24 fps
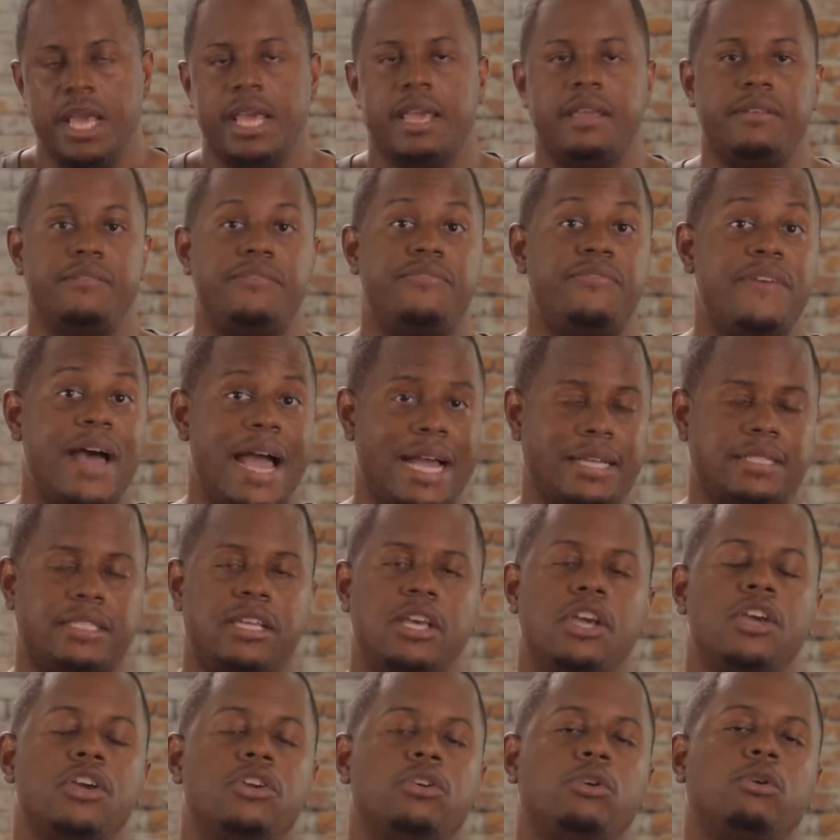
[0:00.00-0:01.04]
In fact,
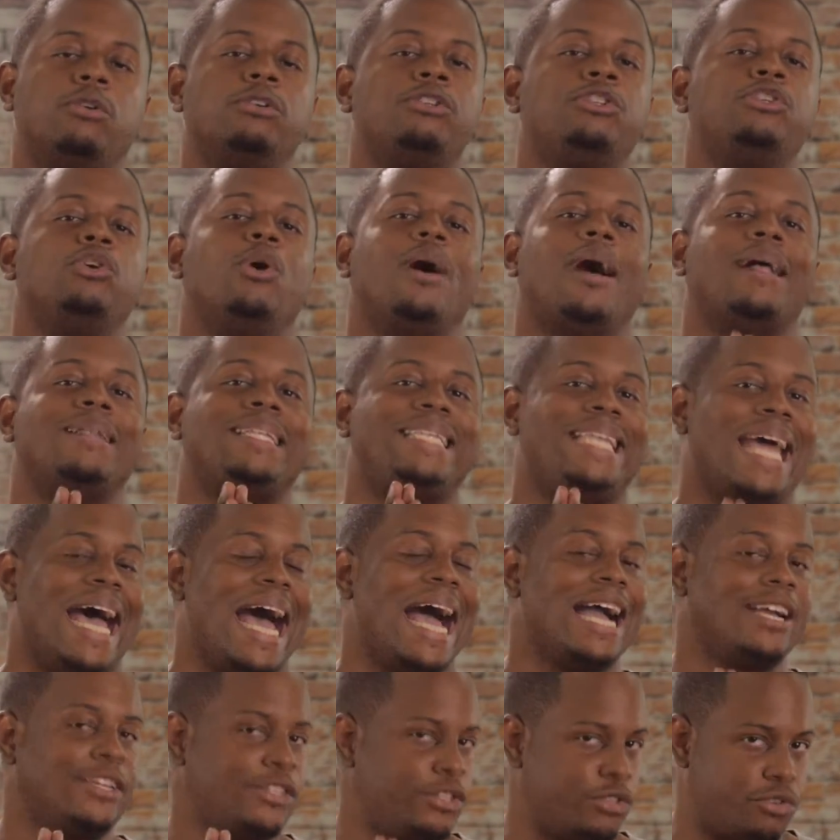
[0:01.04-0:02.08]
you could show a
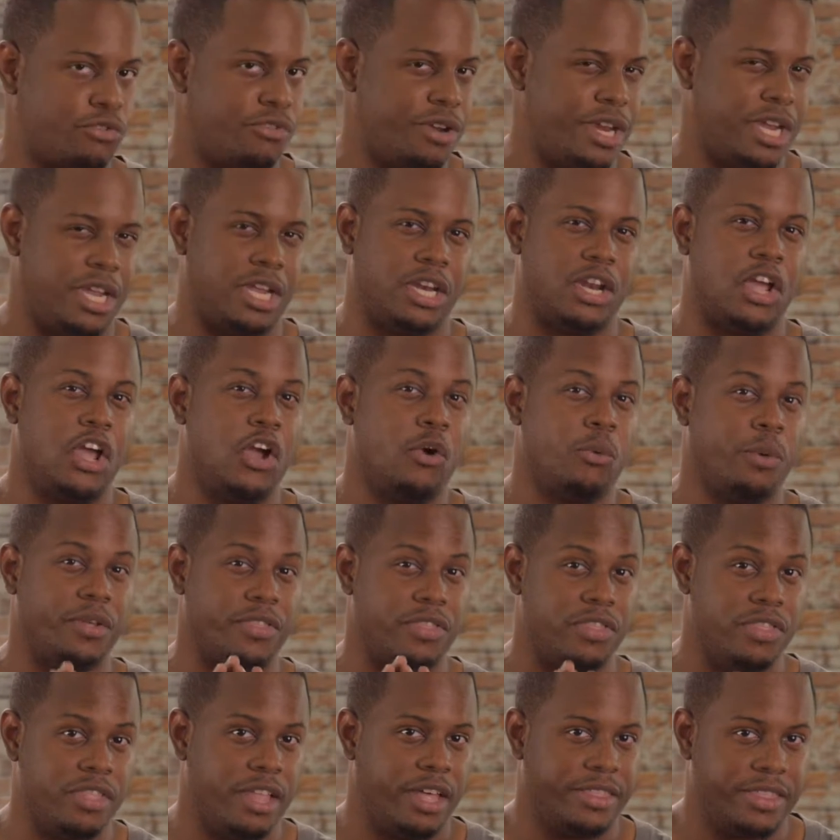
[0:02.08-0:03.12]
dark screen with
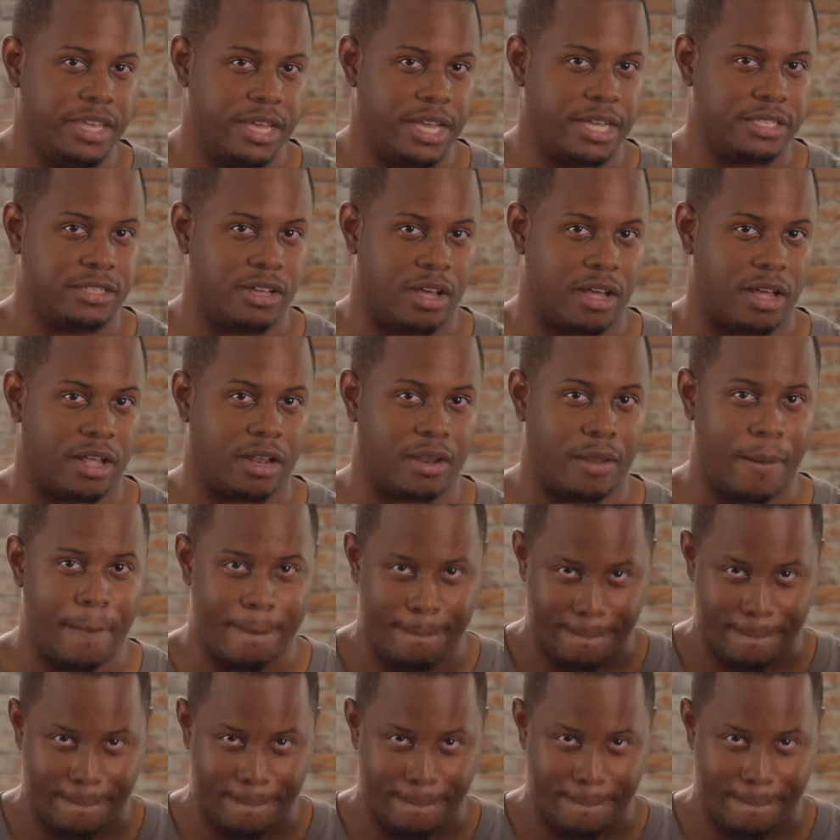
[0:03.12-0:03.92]
nothing at all,